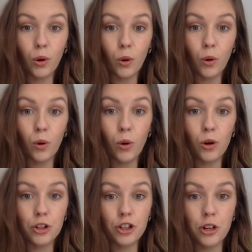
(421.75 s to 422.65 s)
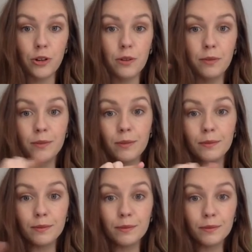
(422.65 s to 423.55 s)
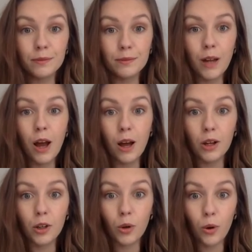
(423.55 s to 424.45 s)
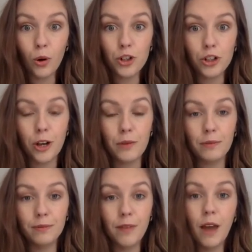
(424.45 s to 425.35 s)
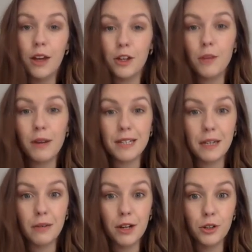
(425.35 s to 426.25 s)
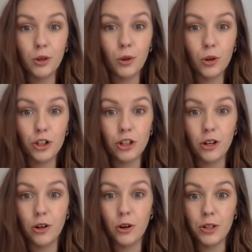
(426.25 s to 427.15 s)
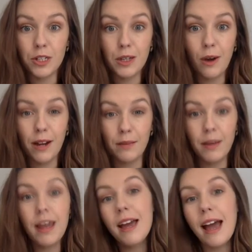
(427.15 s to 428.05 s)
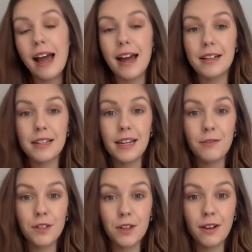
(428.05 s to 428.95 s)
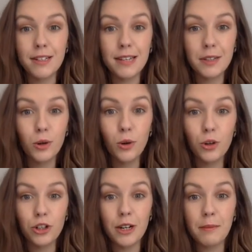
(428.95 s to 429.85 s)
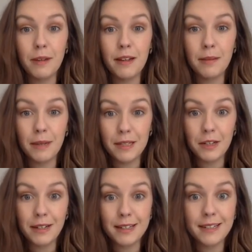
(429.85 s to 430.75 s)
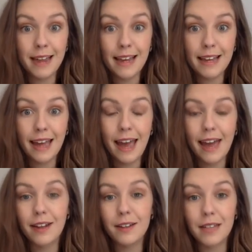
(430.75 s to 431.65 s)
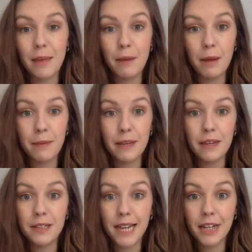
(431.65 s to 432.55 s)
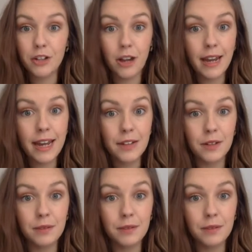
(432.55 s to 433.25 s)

Caution. Caution. You might see the word caution on a sign, and if a sign says caution, it means that you need to take care because there might be danger ahead.